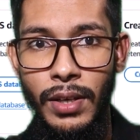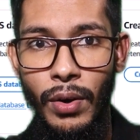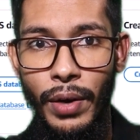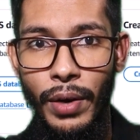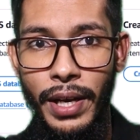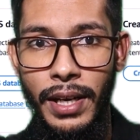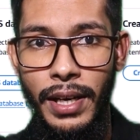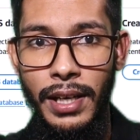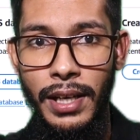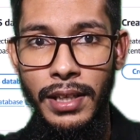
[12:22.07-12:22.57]

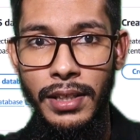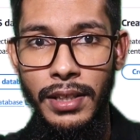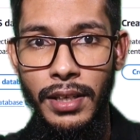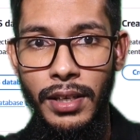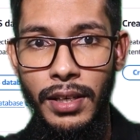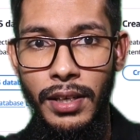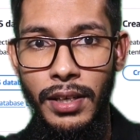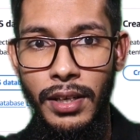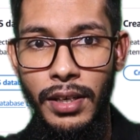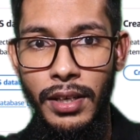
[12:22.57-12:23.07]
Okay, now
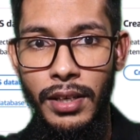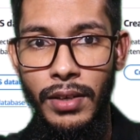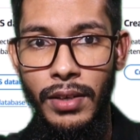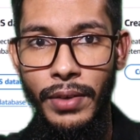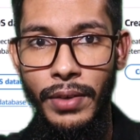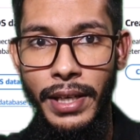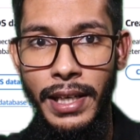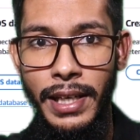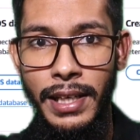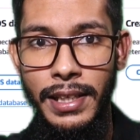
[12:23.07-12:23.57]

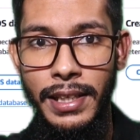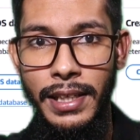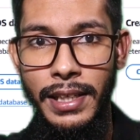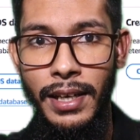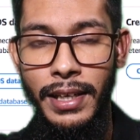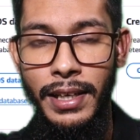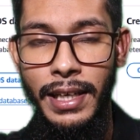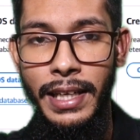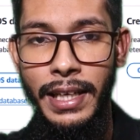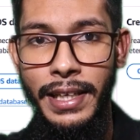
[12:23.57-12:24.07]
okay, yeah,
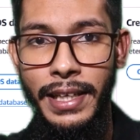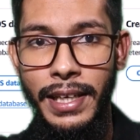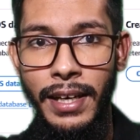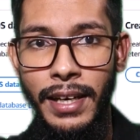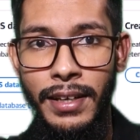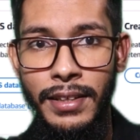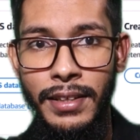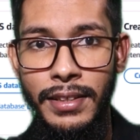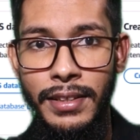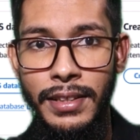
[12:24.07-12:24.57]
click
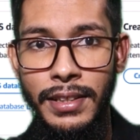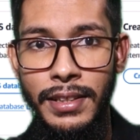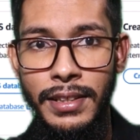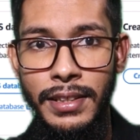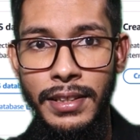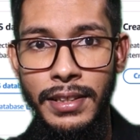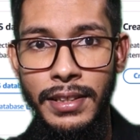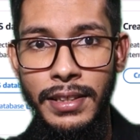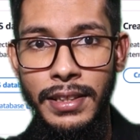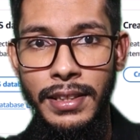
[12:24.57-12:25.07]
here
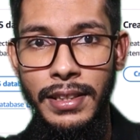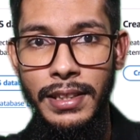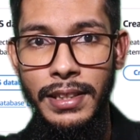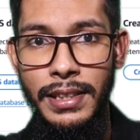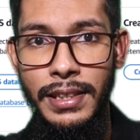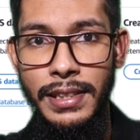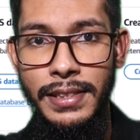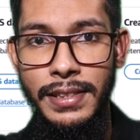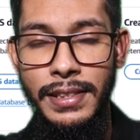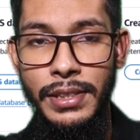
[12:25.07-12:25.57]

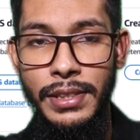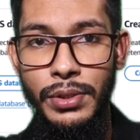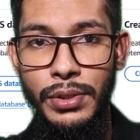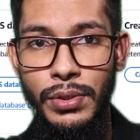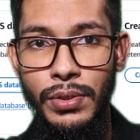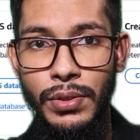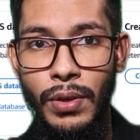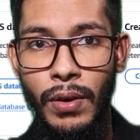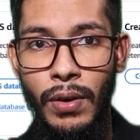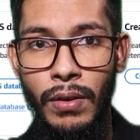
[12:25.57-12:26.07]

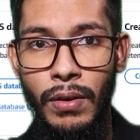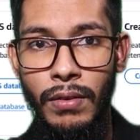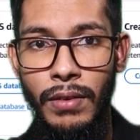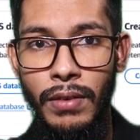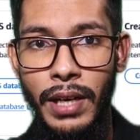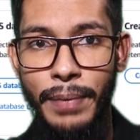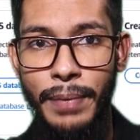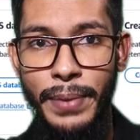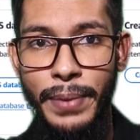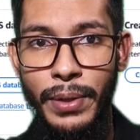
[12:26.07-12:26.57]
EC2, or
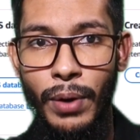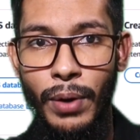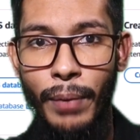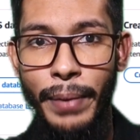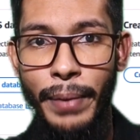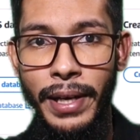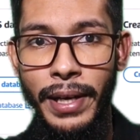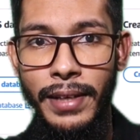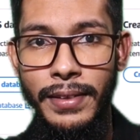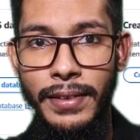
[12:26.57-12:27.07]
let me go
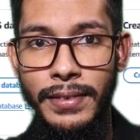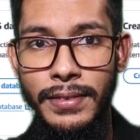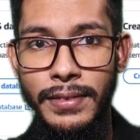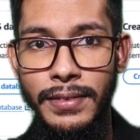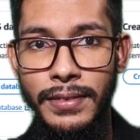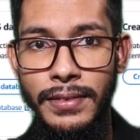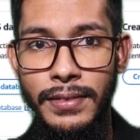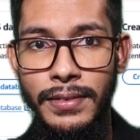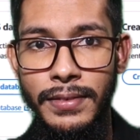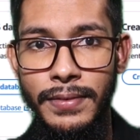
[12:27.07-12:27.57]
back.
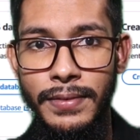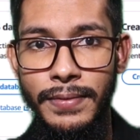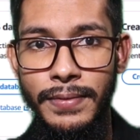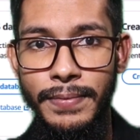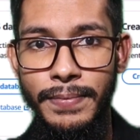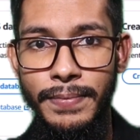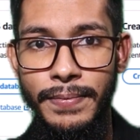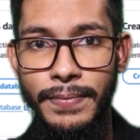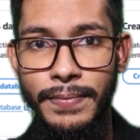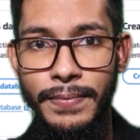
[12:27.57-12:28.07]

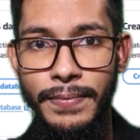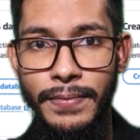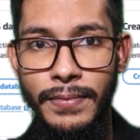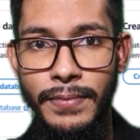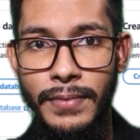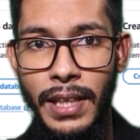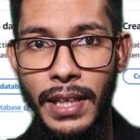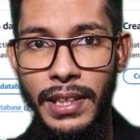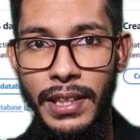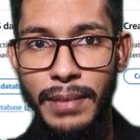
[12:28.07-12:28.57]

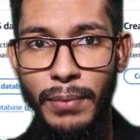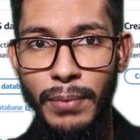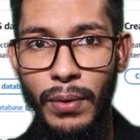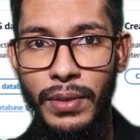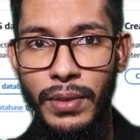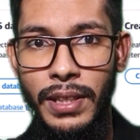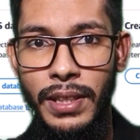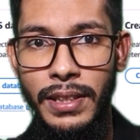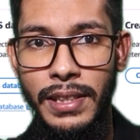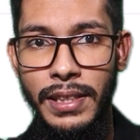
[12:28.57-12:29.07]
Nothing more
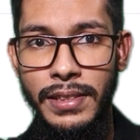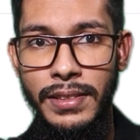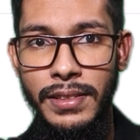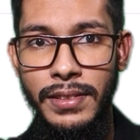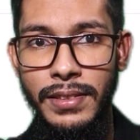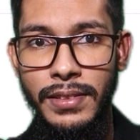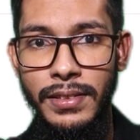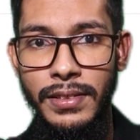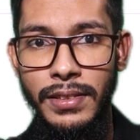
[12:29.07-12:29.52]
than this.